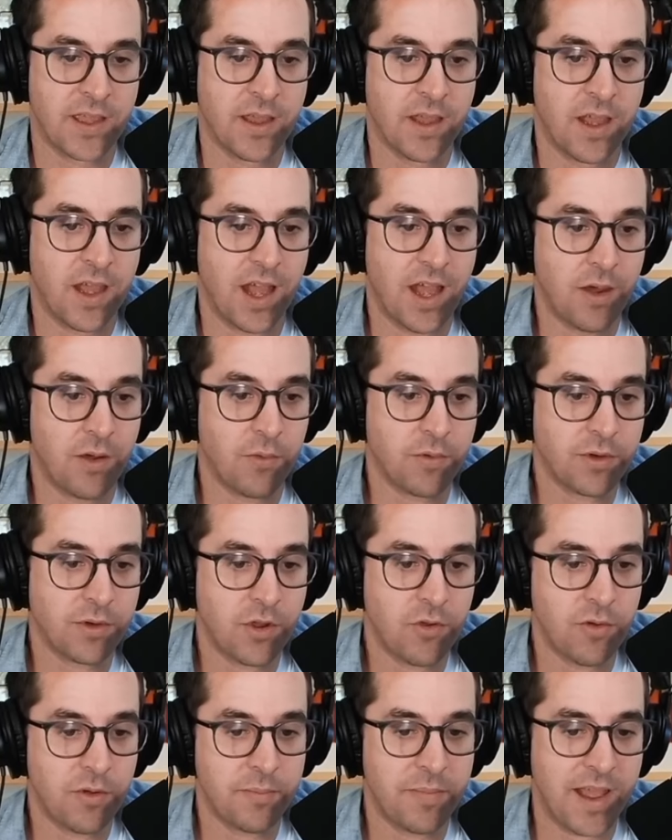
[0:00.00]
uh, we're
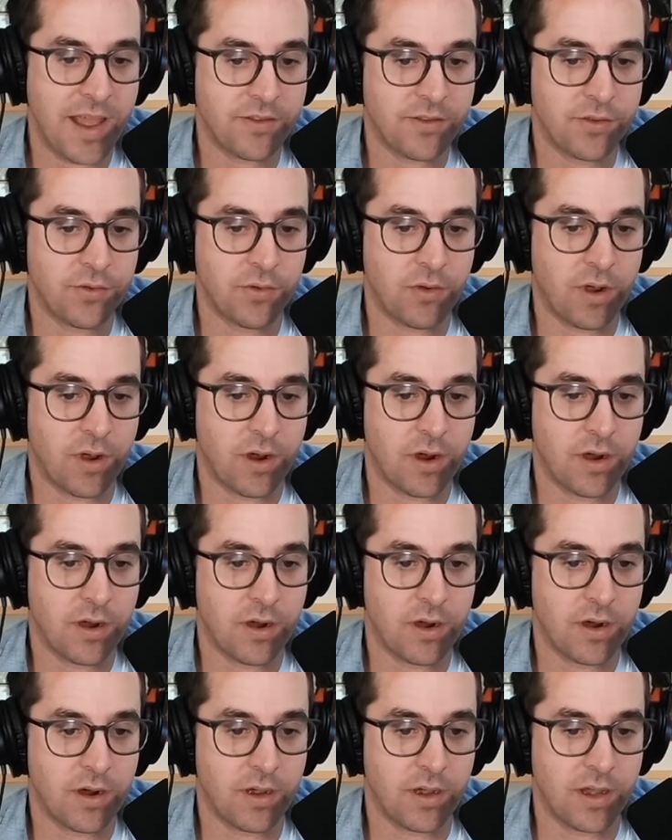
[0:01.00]
going back to
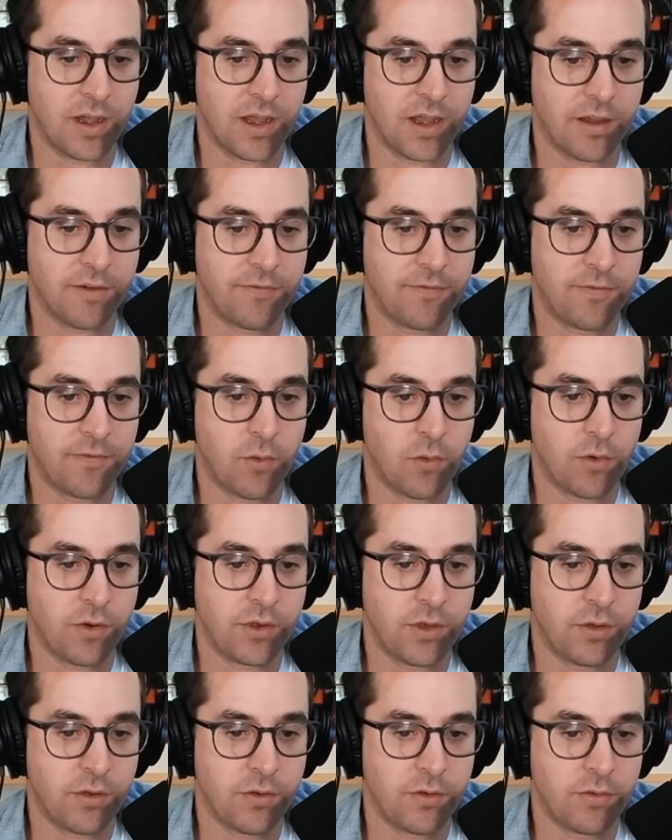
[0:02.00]
our uh, for
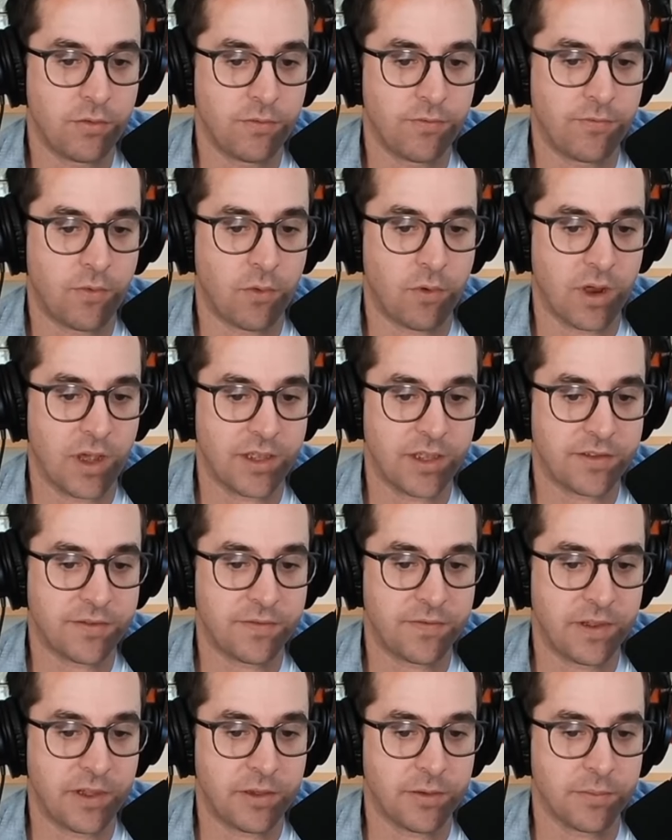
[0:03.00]
you for us
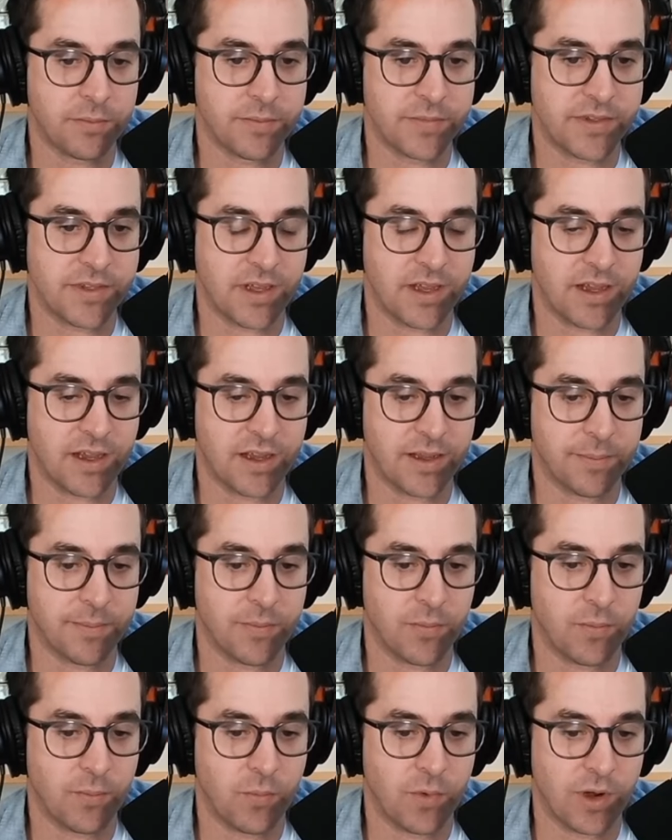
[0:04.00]
films
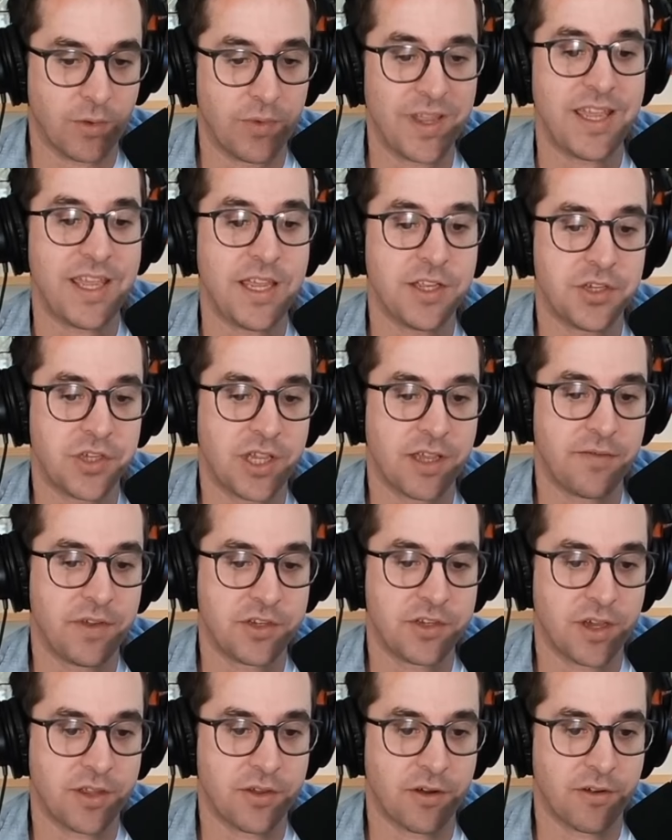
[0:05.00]
um, where we each give
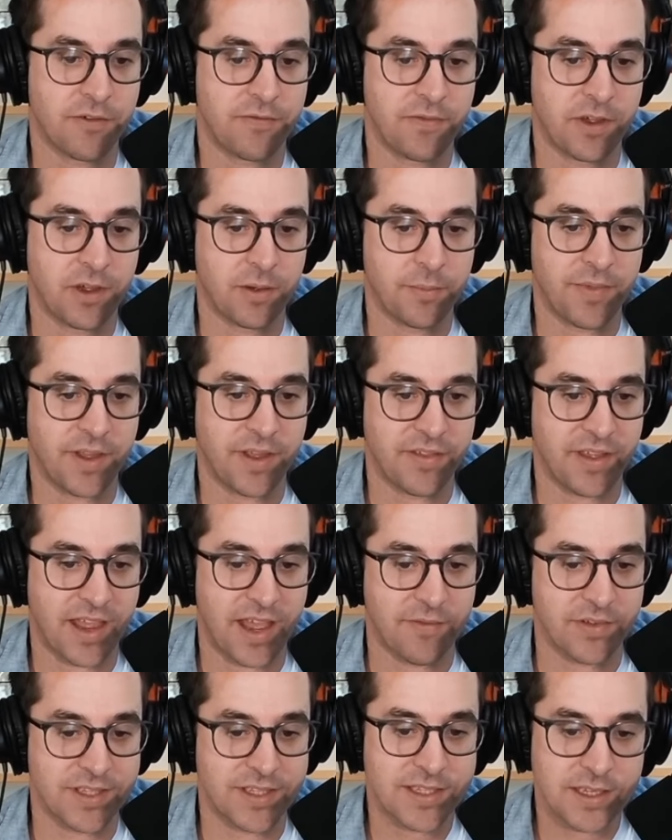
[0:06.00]
each other a film that they
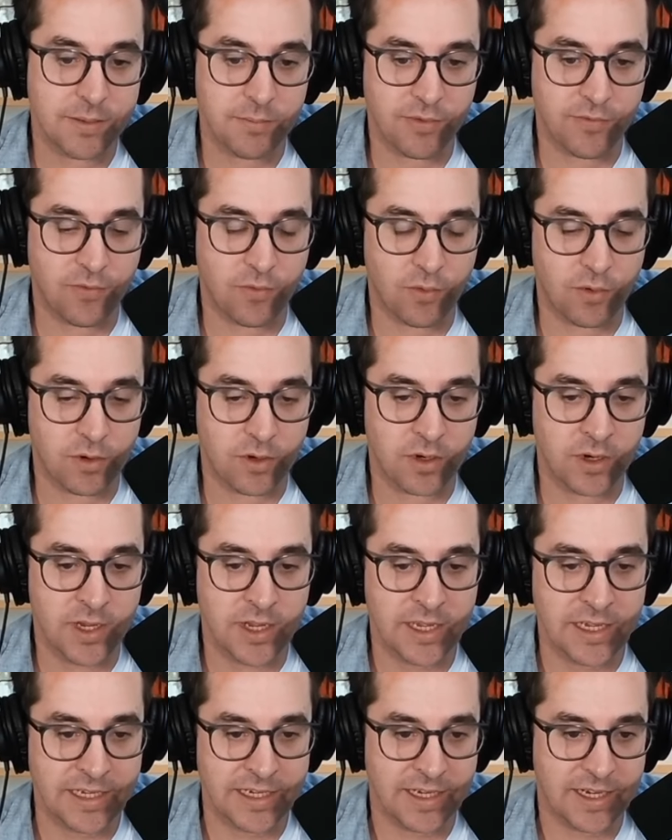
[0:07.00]
haven't seen before
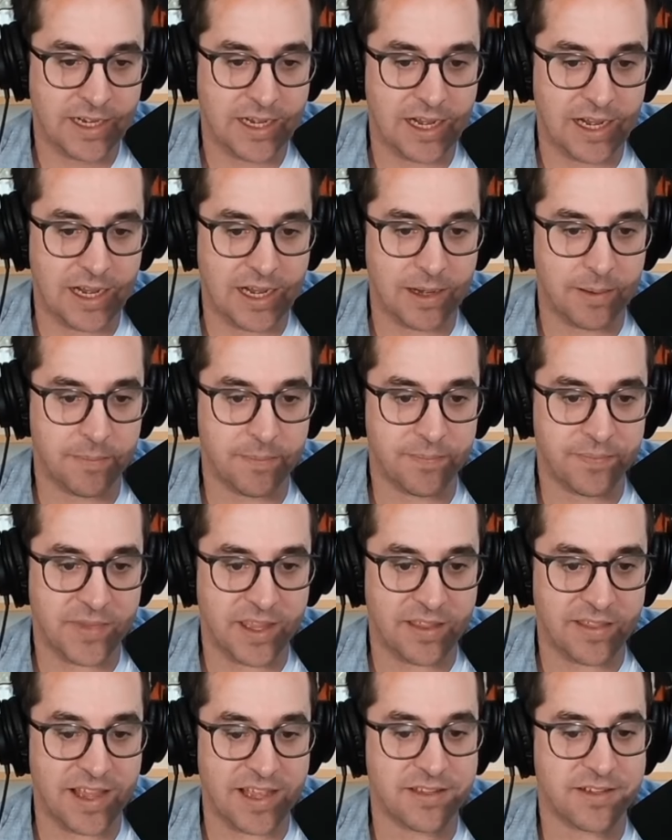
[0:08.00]
um,
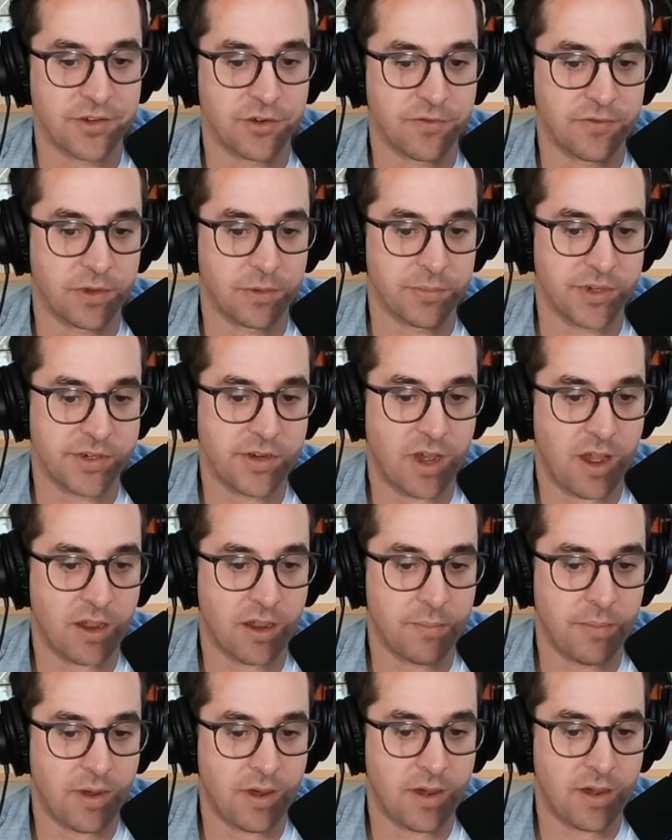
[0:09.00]
and that's your film to talk
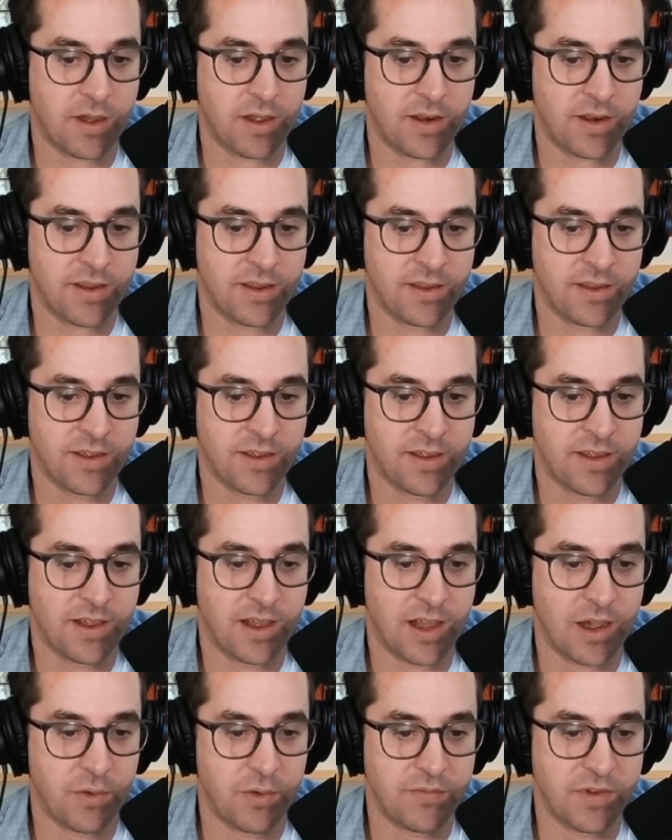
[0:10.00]
upon
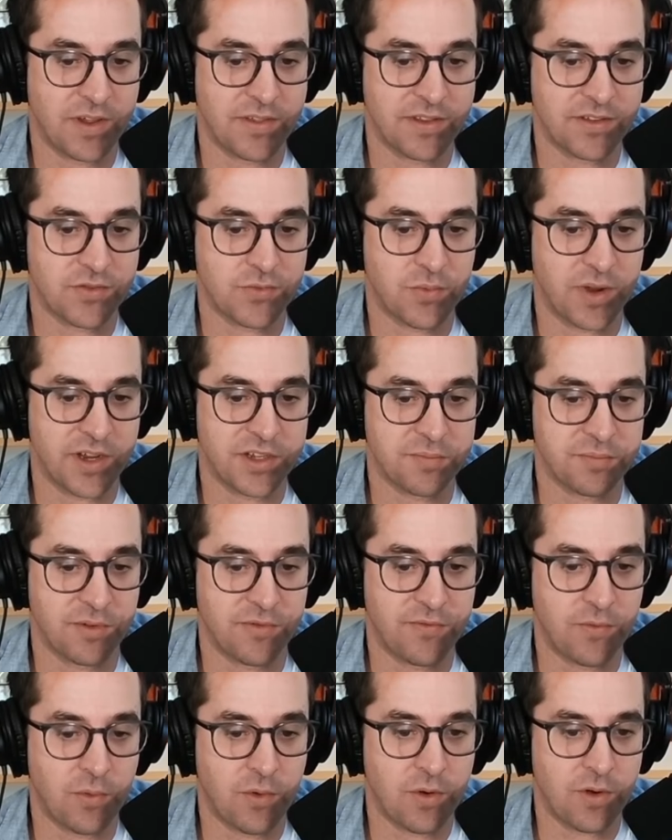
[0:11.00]
uh, we've done this twice
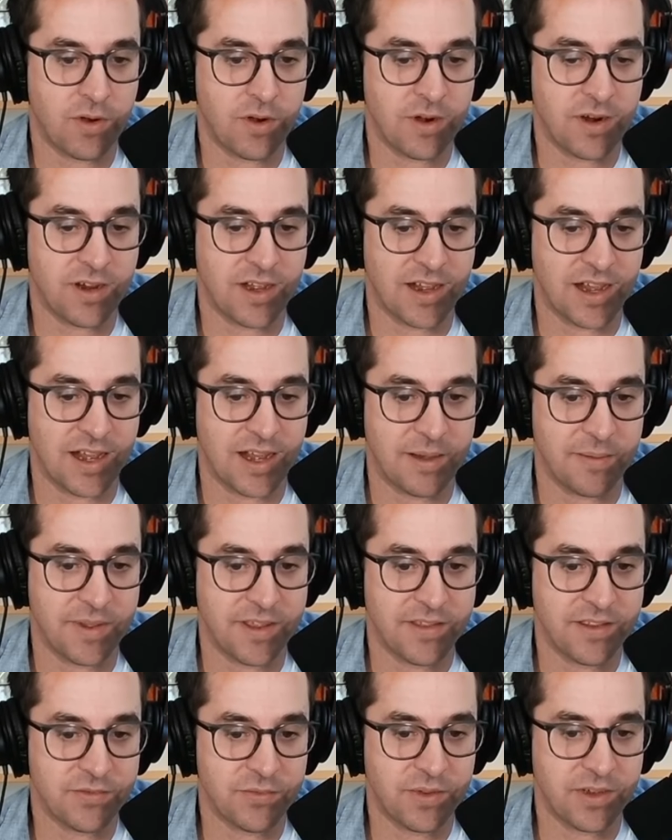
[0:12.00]
before, um, and
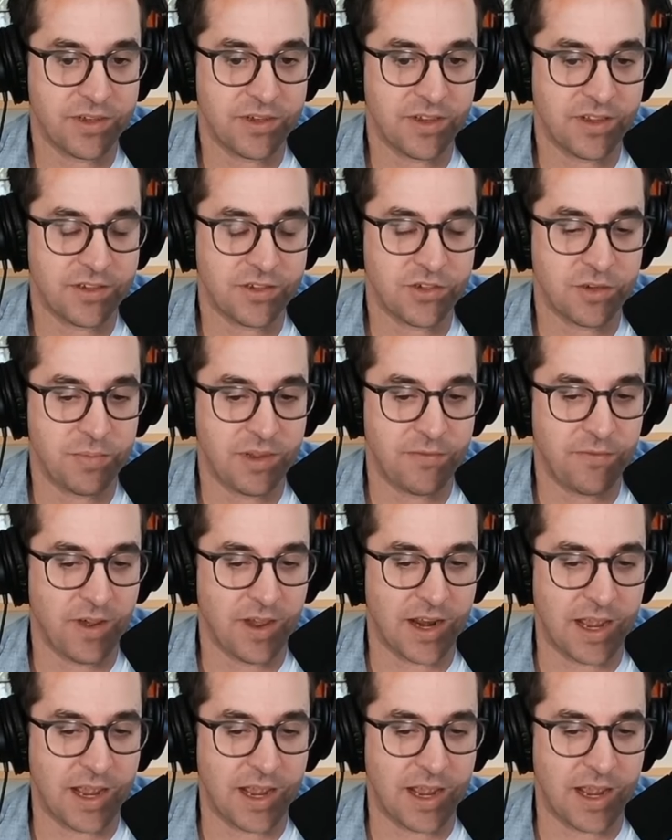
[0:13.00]
this week it should be fun.